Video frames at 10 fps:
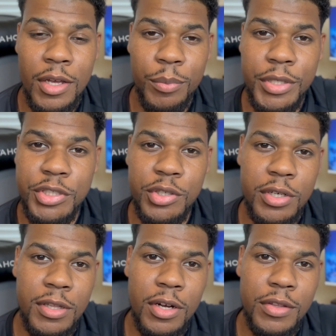Be sure
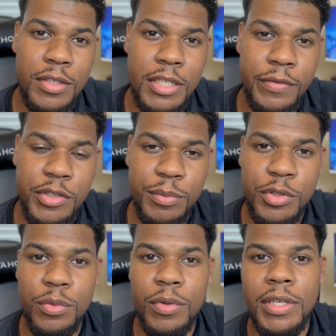to learn the difference
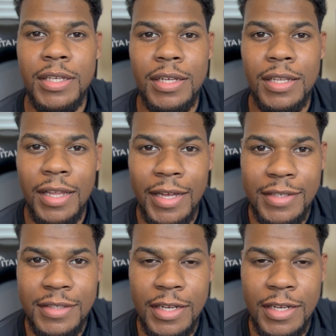between class